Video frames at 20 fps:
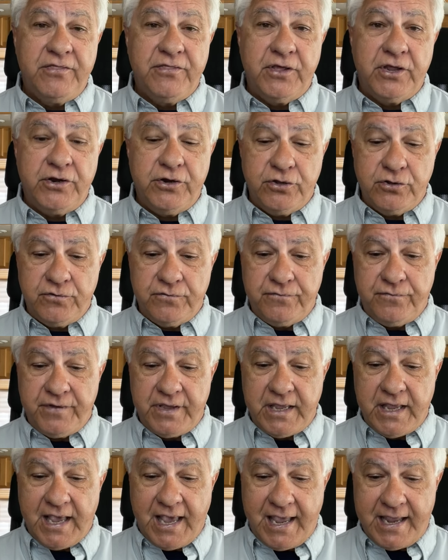the new
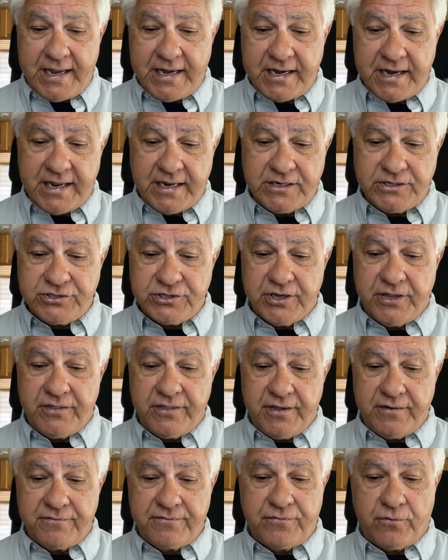V eight
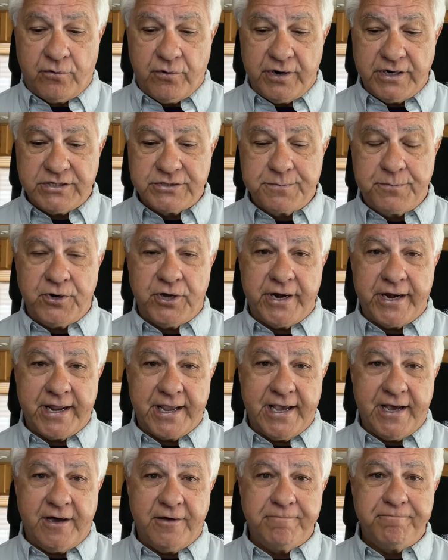engine that Ford is
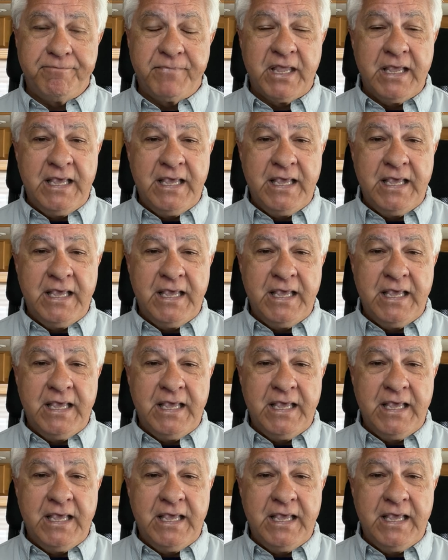putting out.